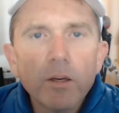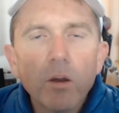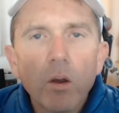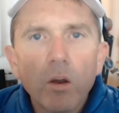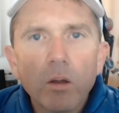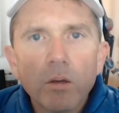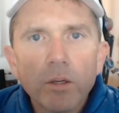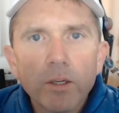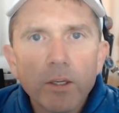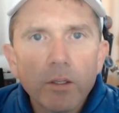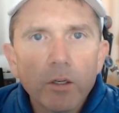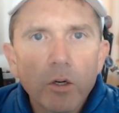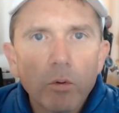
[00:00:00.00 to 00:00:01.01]
on
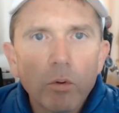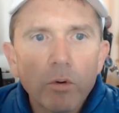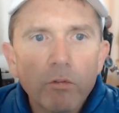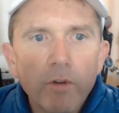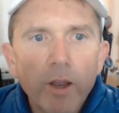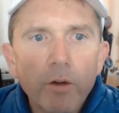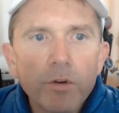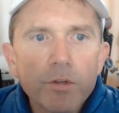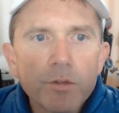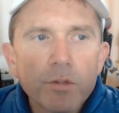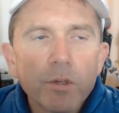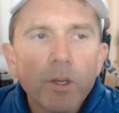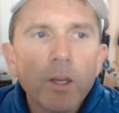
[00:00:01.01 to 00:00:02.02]
the coronavirus
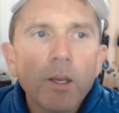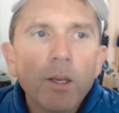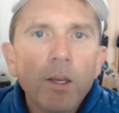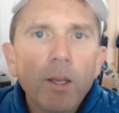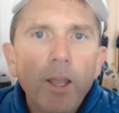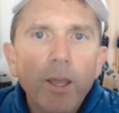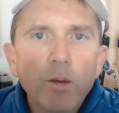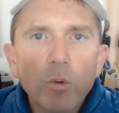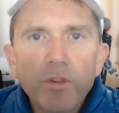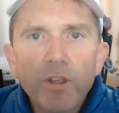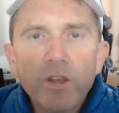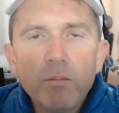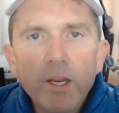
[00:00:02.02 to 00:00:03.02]
and what
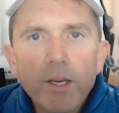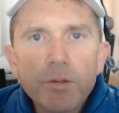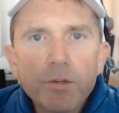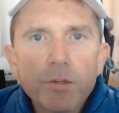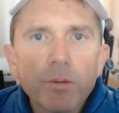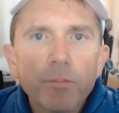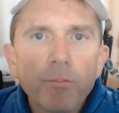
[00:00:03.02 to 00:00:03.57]
that means.